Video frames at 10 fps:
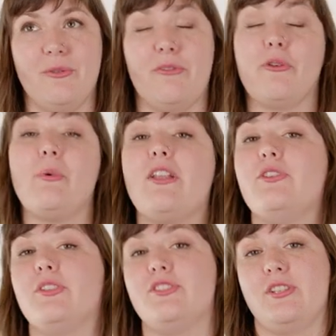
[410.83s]
Well, for one,
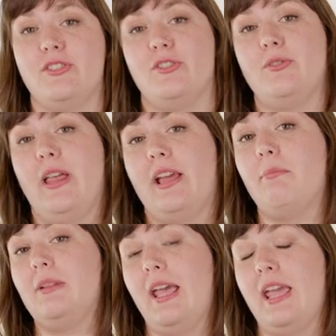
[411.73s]
you can just do like a
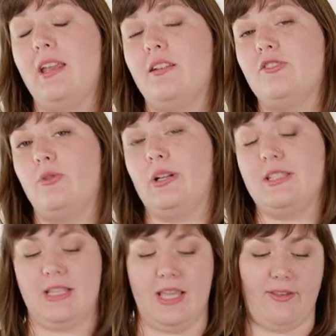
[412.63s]
plain short
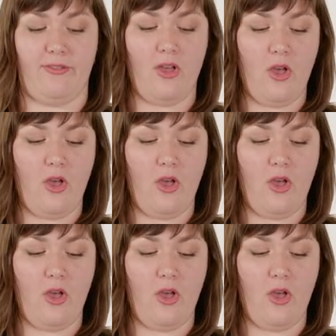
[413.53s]
sleeve